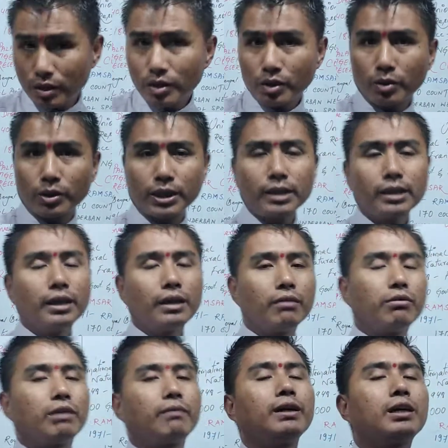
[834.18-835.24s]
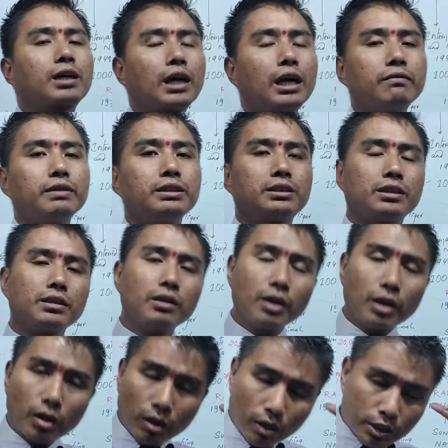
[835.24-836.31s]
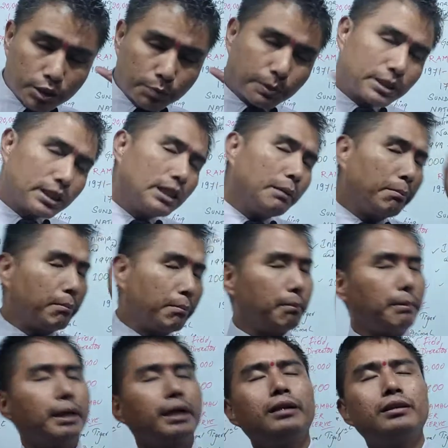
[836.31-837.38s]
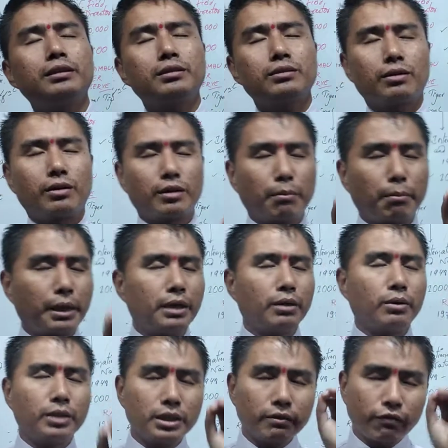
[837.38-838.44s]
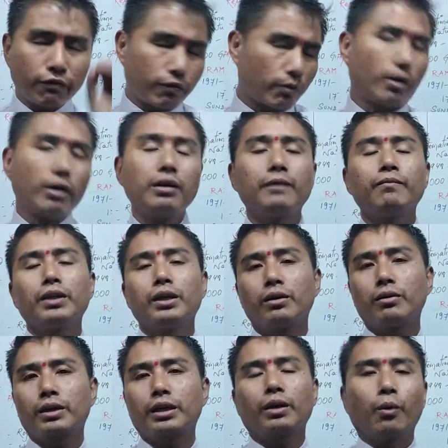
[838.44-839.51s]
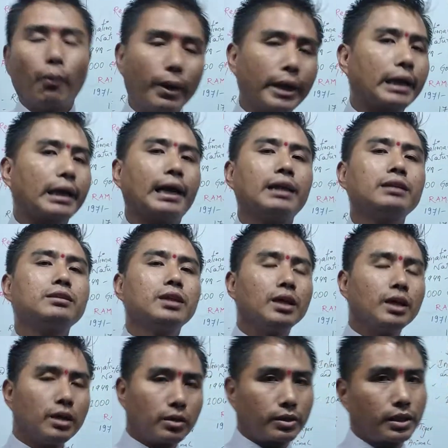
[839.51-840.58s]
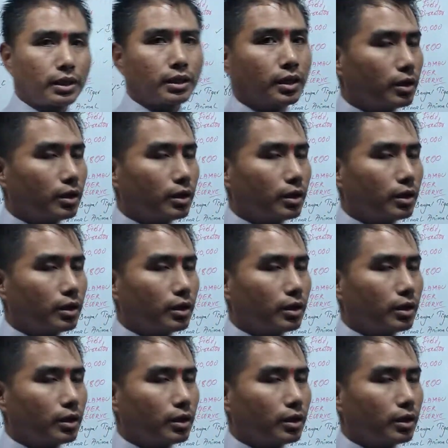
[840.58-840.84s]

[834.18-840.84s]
Okay, whereby a convention specially meant or made only for wetlands, okay,